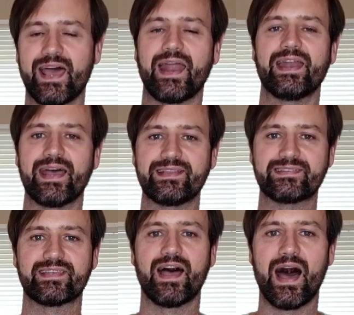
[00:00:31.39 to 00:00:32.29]
a
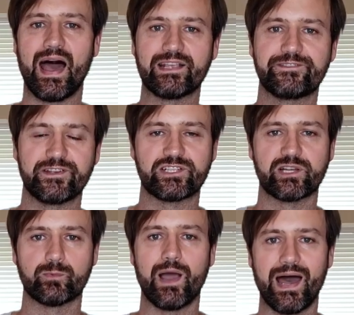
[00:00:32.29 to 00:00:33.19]
nice ice
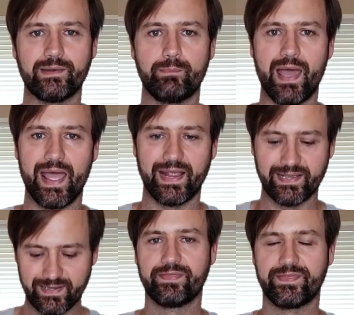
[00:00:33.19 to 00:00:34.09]
fishing rod bag
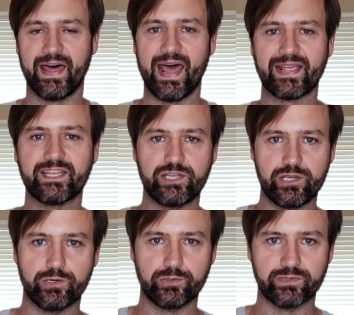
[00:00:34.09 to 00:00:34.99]
that I can
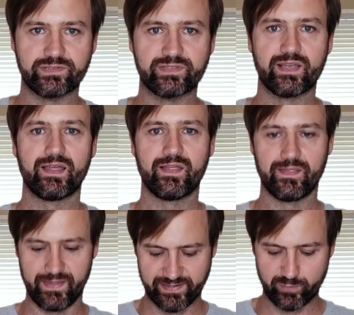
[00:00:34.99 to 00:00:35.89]
use
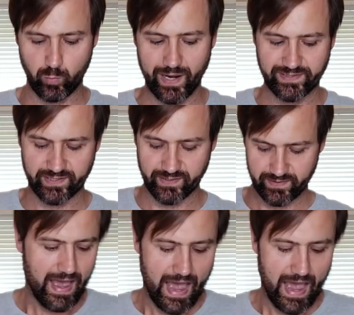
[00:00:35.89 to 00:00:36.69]
this winter.